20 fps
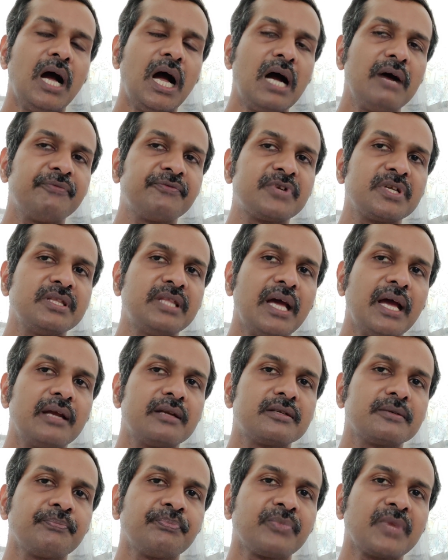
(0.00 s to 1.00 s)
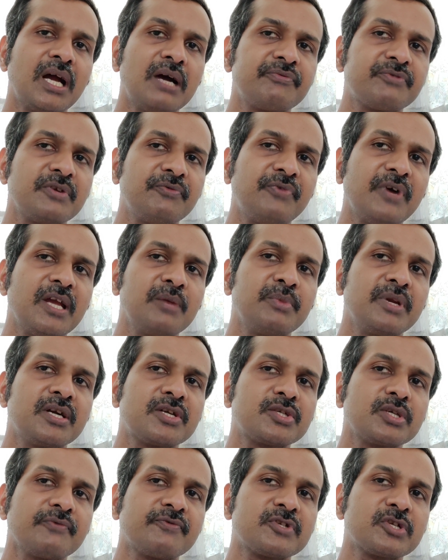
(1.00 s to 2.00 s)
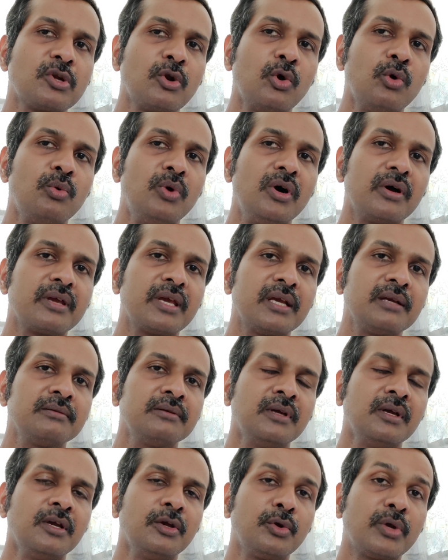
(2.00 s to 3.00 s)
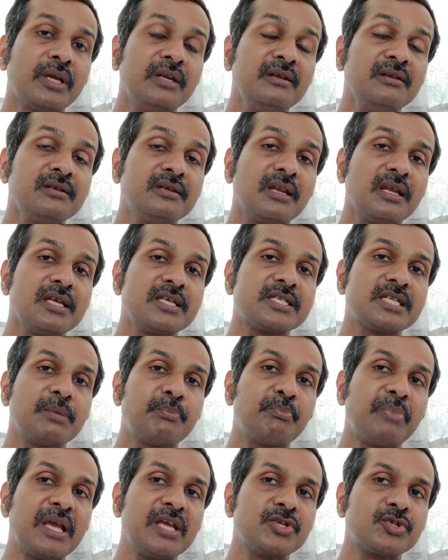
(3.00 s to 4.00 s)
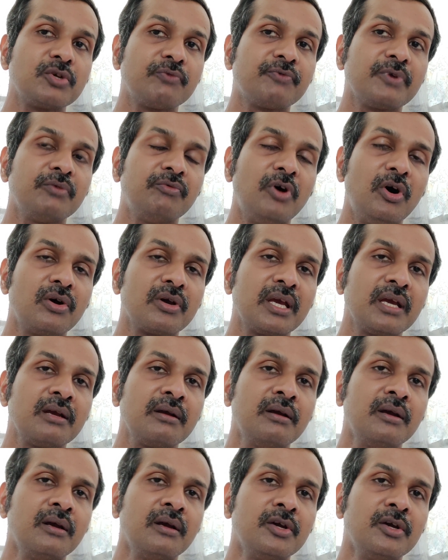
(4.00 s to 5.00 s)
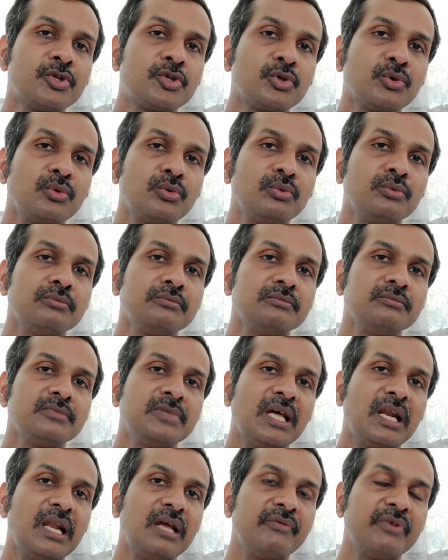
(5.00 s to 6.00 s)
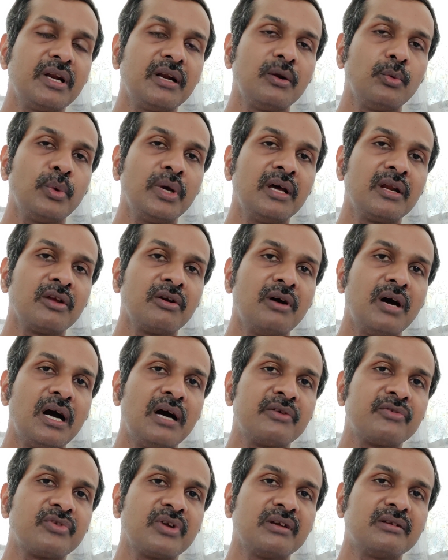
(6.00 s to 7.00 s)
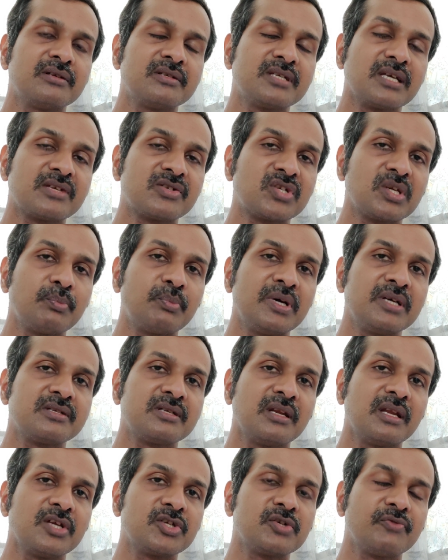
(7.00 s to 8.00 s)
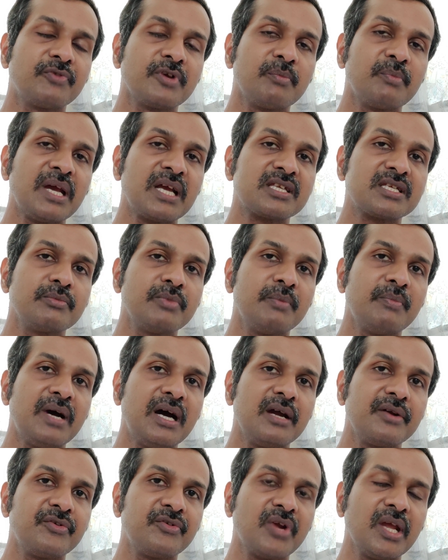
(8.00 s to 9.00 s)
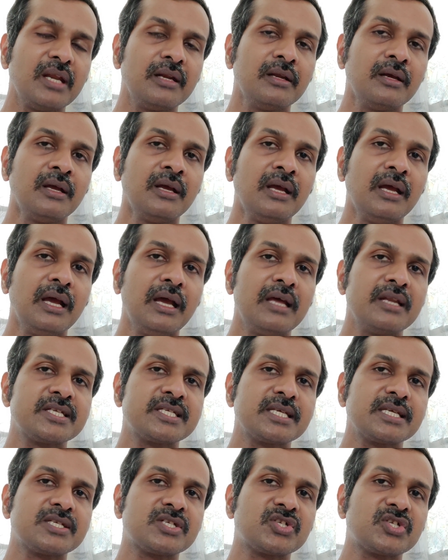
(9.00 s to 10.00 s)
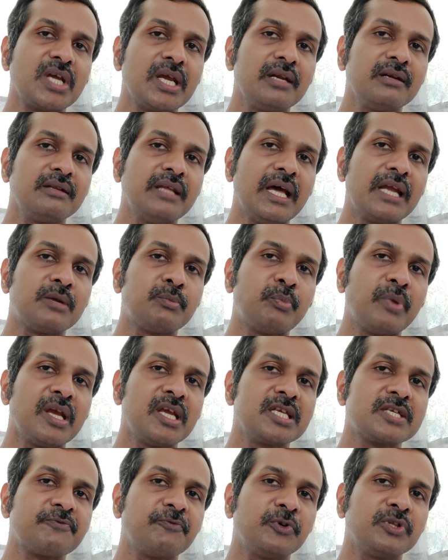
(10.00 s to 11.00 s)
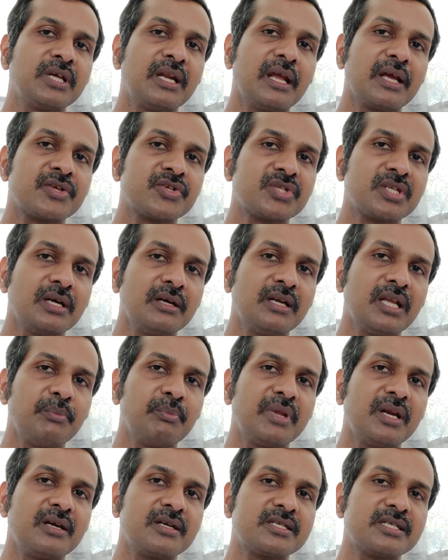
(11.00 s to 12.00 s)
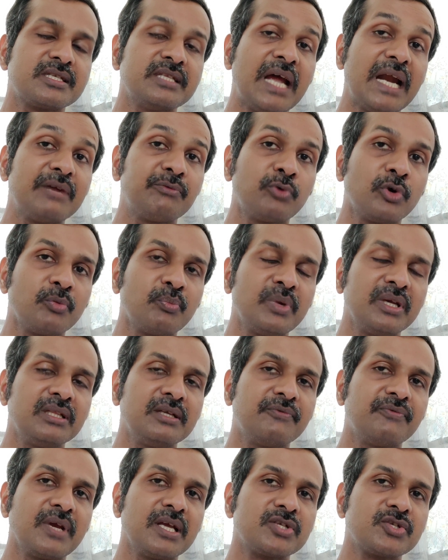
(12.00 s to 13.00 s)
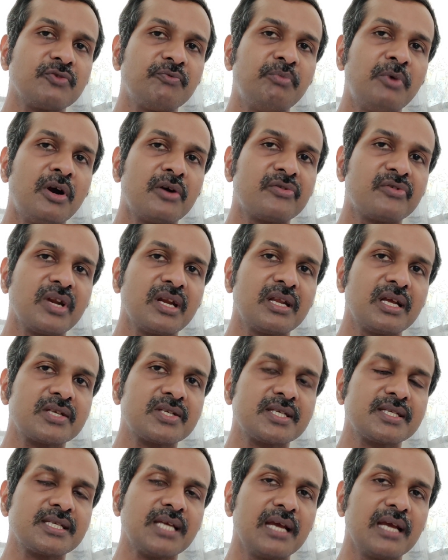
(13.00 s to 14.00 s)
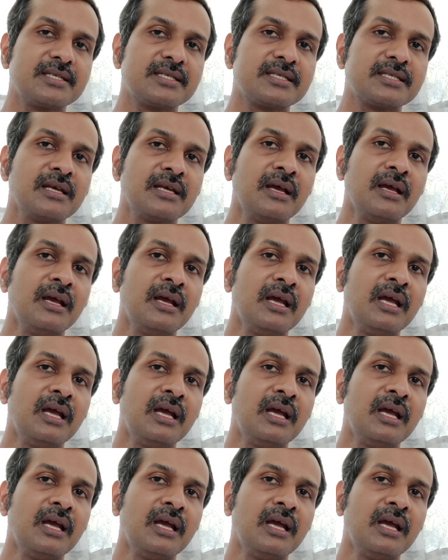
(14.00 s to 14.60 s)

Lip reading: After that, after 5 minutes of slow walking, you can increase the pace of your walking to the level where your heart rate is 60% of your maximum heart rate and sustain that pace for the next 30 minutes. That would be the phase of moderate exercise.